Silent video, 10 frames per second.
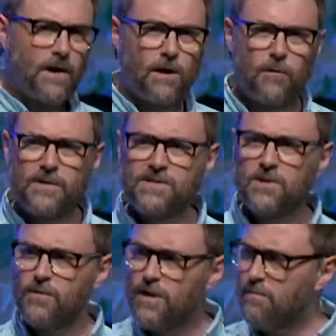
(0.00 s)
I always
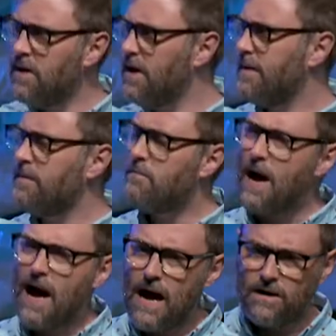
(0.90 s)
knew that being in the
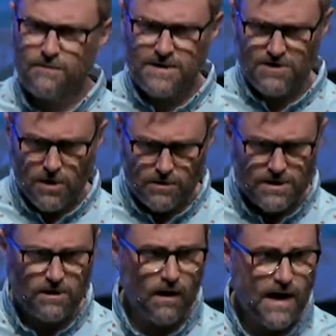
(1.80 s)
back of a
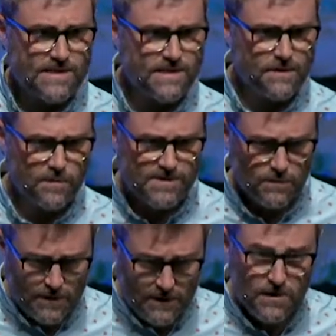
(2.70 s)
dark closet was
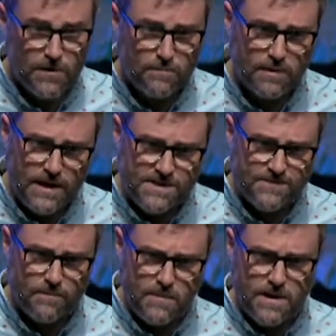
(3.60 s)
a really good place
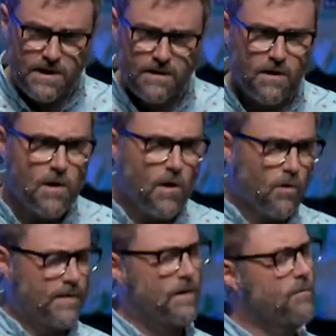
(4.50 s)
for me,
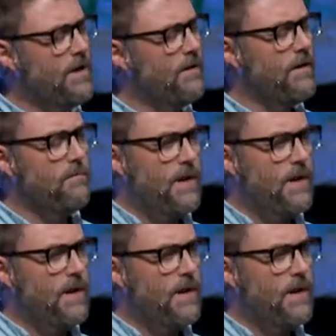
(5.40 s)
or that really